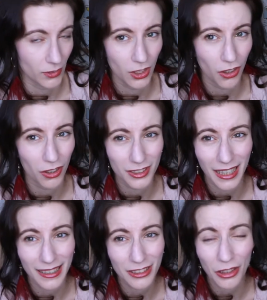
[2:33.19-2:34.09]
God,
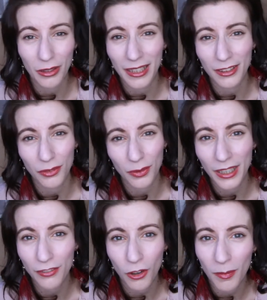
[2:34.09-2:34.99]
I don't know, like
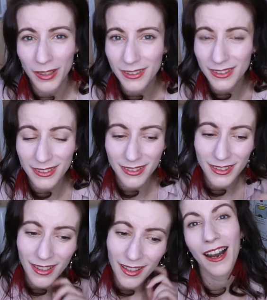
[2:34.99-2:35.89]
3-4 months.